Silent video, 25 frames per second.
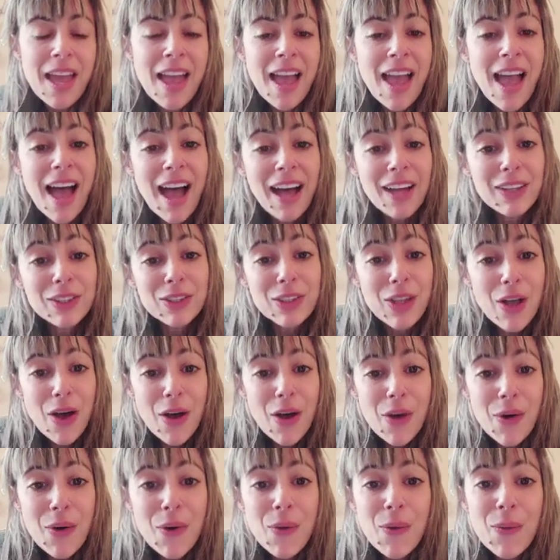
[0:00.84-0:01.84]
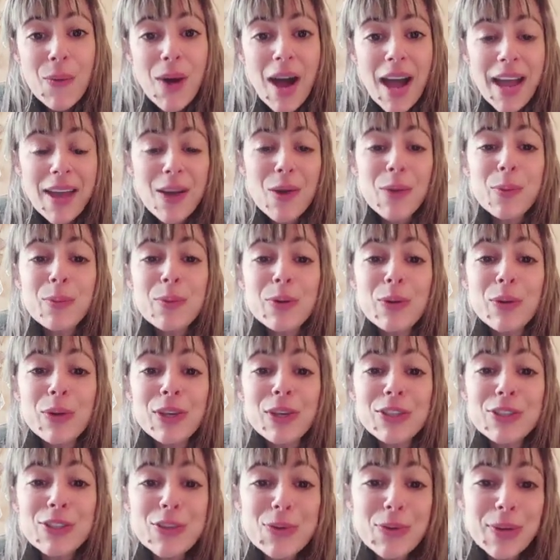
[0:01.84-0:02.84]
Hello, I hope you
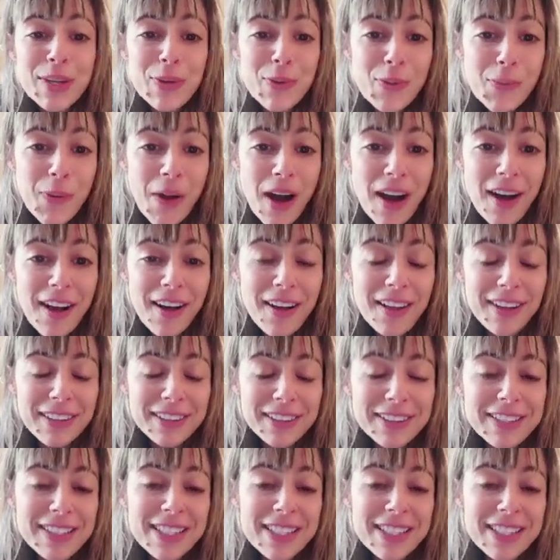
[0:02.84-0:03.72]
are doing well.